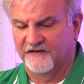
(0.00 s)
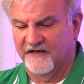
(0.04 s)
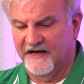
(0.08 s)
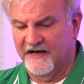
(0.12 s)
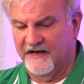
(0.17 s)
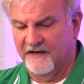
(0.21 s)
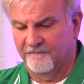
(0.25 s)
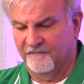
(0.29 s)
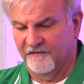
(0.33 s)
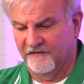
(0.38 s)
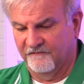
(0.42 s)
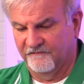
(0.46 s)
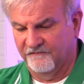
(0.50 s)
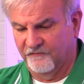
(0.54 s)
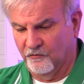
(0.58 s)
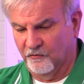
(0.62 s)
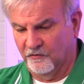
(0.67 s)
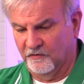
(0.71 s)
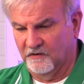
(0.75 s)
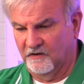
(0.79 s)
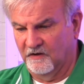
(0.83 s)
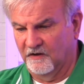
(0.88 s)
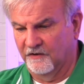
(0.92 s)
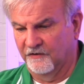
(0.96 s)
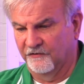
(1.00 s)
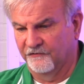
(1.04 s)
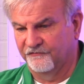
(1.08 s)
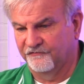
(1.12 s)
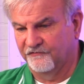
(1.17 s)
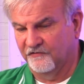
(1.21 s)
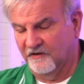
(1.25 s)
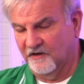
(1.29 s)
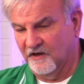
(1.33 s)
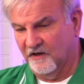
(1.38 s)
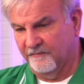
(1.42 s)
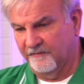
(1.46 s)
the time that Ford
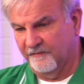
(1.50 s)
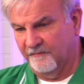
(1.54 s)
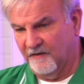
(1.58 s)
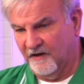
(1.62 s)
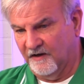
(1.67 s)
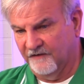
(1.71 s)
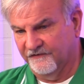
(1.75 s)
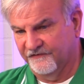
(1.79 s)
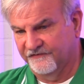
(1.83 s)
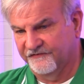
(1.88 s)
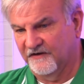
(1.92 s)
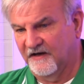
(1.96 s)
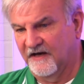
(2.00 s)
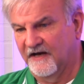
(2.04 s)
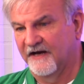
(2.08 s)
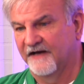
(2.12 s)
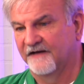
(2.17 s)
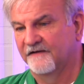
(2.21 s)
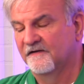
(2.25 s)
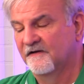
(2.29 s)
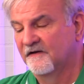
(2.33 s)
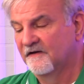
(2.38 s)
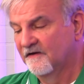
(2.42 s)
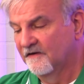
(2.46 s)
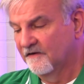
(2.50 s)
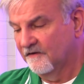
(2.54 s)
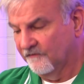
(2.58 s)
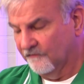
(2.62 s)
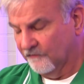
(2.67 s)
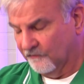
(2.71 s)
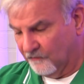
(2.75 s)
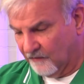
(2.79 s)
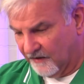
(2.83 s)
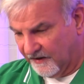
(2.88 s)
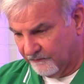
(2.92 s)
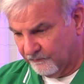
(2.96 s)
closed, Jacoby bought the site,
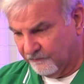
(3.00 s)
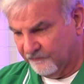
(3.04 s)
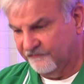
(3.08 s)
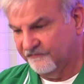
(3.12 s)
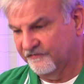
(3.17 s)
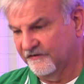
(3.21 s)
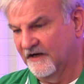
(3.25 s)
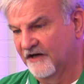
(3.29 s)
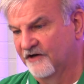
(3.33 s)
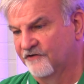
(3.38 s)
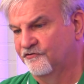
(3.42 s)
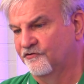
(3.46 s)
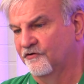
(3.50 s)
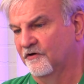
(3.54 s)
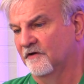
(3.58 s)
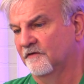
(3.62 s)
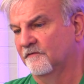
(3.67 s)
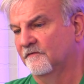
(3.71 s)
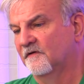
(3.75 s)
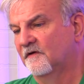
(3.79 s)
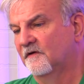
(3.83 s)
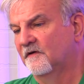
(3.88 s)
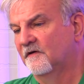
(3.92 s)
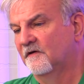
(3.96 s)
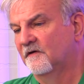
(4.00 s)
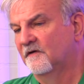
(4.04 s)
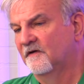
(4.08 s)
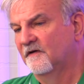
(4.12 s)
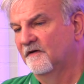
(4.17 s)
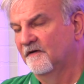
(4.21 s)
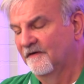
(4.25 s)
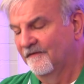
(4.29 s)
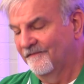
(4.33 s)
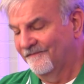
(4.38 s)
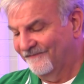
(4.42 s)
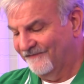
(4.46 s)
the Great Recession,
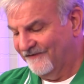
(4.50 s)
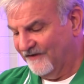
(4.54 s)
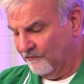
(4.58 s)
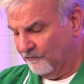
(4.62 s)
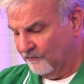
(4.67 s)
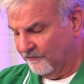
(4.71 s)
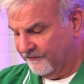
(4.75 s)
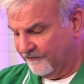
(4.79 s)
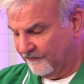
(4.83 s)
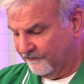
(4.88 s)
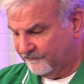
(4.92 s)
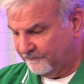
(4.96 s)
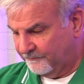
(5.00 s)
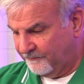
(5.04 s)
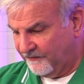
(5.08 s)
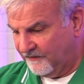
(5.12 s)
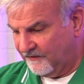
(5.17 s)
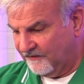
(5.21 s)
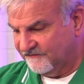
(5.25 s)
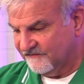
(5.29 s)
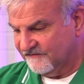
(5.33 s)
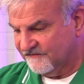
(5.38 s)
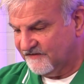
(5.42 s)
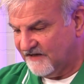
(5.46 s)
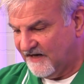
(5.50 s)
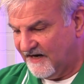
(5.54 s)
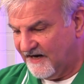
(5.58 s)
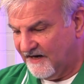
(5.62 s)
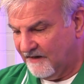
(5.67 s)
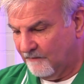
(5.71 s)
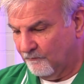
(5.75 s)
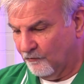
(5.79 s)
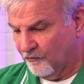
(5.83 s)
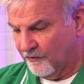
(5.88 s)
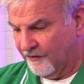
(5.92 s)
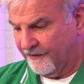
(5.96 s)
there were those periods of
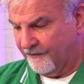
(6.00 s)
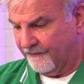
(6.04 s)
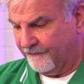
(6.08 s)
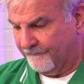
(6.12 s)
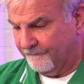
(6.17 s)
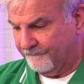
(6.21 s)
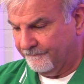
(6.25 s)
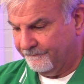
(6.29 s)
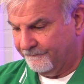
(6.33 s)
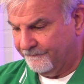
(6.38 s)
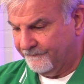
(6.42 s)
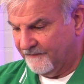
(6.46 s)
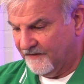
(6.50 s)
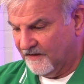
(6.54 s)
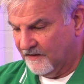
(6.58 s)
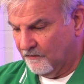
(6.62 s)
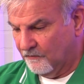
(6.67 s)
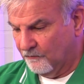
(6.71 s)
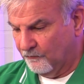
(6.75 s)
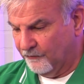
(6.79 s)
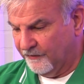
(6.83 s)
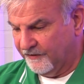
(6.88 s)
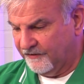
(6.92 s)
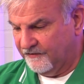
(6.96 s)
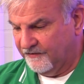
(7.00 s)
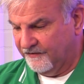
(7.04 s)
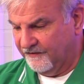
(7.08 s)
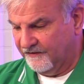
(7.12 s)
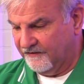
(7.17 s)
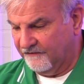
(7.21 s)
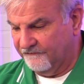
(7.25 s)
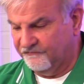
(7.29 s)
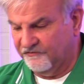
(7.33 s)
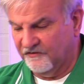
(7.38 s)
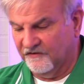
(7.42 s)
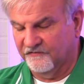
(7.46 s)
time where we
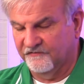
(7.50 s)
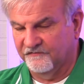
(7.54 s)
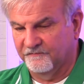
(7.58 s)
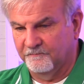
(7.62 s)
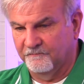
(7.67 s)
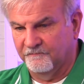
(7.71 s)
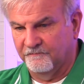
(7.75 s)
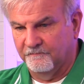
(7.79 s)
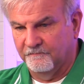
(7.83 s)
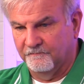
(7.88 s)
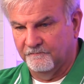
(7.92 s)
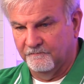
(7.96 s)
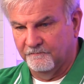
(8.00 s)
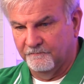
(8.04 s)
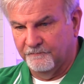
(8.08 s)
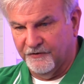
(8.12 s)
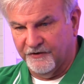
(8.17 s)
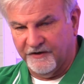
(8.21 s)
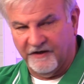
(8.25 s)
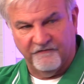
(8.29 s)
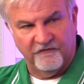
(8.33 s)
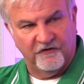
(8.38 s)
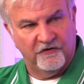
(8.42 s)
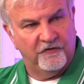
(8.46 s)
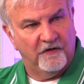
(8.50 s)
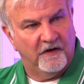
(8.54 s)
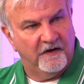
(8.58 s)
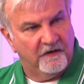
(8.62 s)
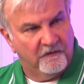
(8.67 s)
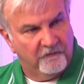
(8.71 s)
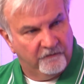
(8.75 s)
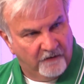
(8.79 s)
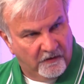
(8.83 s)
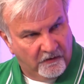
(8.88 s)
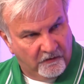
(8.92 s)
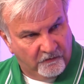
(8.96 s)
could have just put
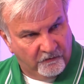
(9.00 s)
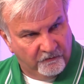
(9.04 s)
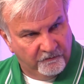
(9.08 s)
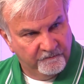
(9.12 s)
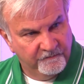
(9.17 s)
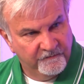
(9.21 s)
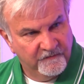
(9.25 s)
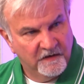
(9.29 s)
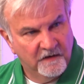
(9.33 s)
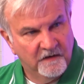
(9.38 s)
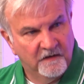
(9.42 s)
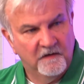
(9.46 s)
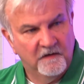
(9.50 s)
everything on hold.